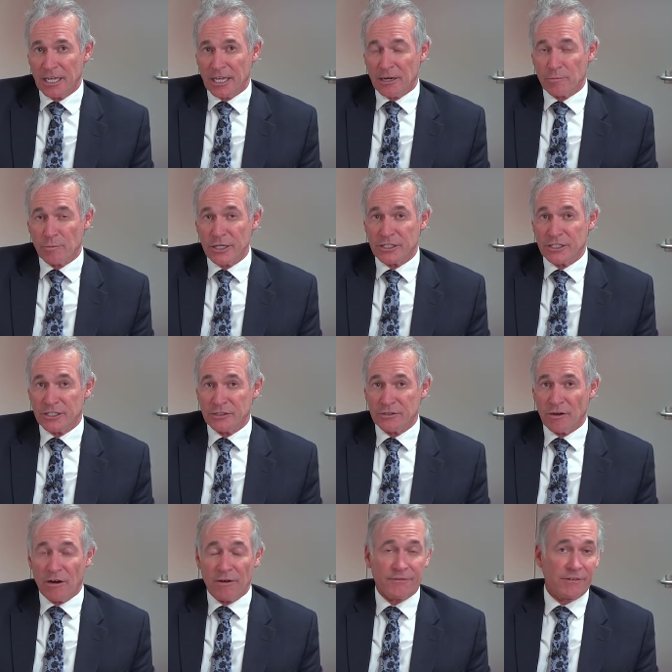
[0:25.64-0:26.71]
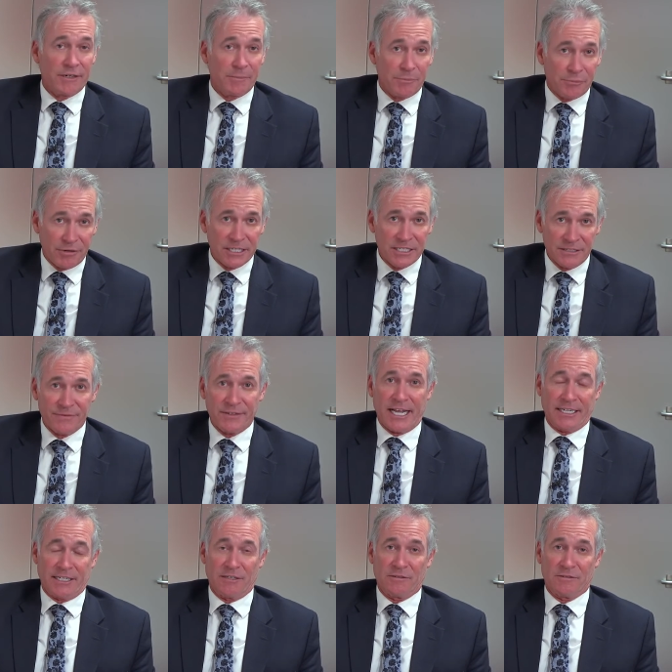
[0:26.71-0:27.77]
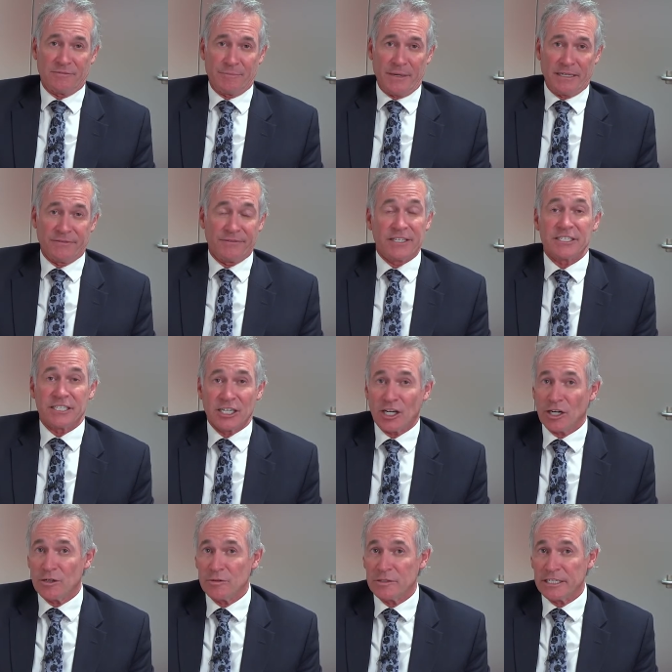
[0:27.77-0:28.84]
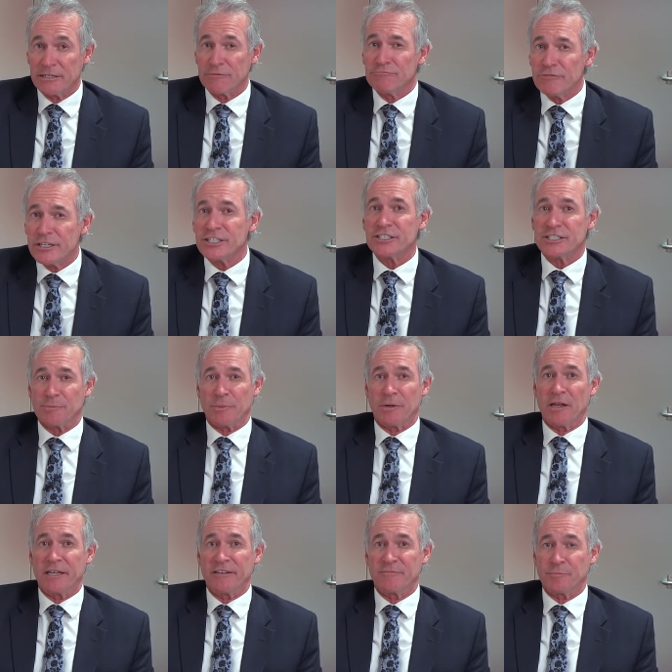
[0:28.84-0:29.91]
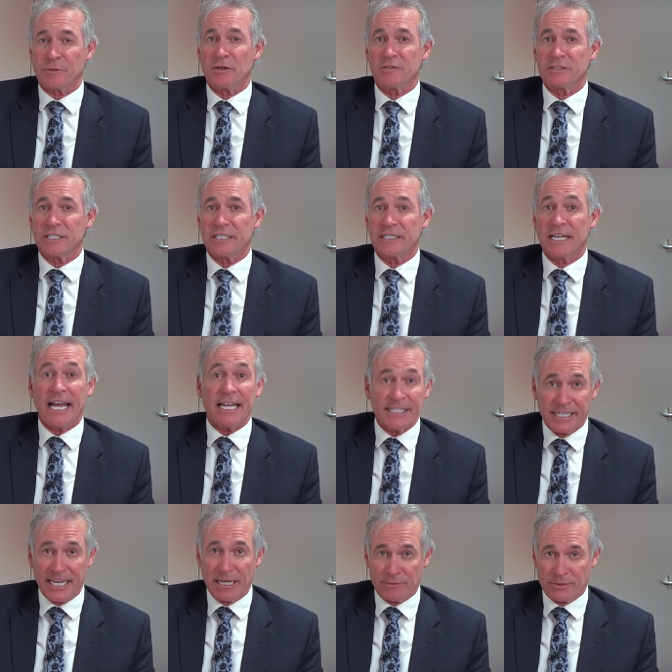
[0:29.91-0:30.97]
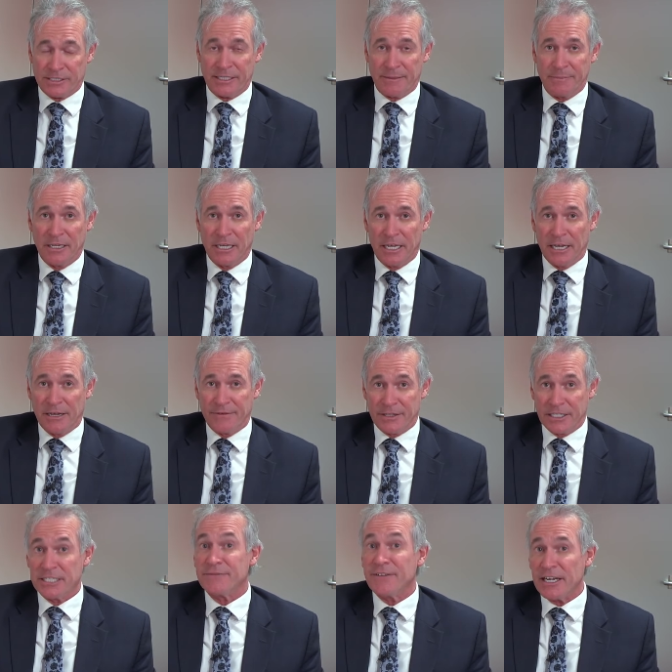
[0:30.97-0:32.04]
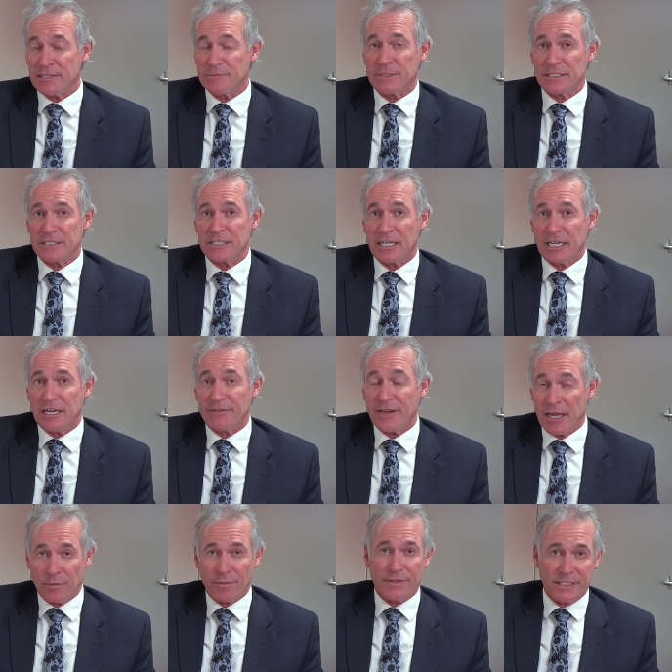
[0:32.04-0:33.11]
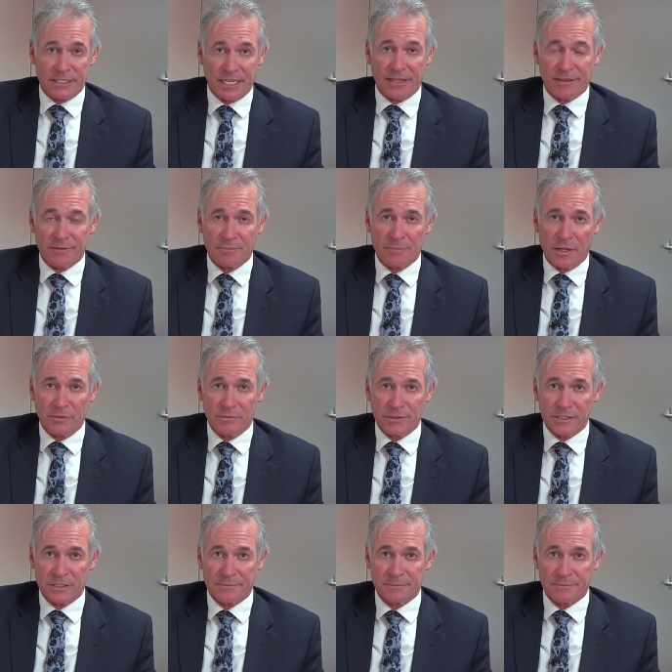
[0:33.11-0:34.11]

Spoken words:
which can offer an impressive catalogue of benefits, including a rich supply of protein and calcium for the development of healthy teeth and bones.